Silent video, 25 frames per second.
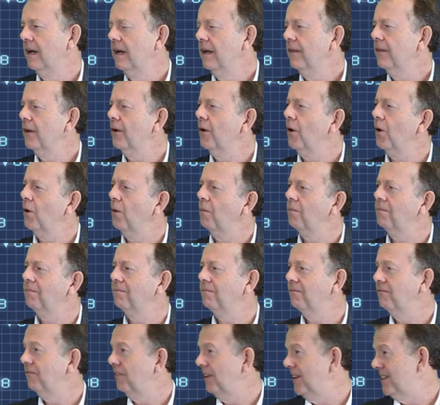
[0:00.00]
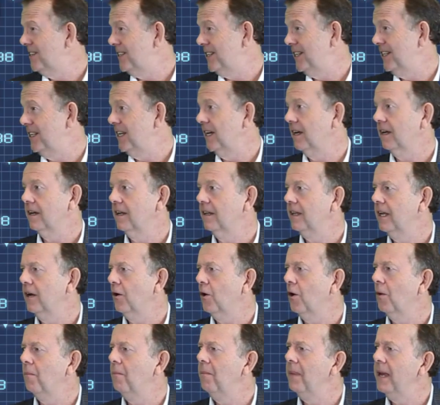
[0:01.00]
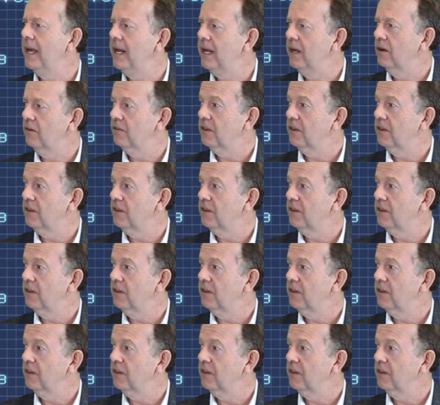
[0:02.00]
there are a whole Felicity Duncan. There are many of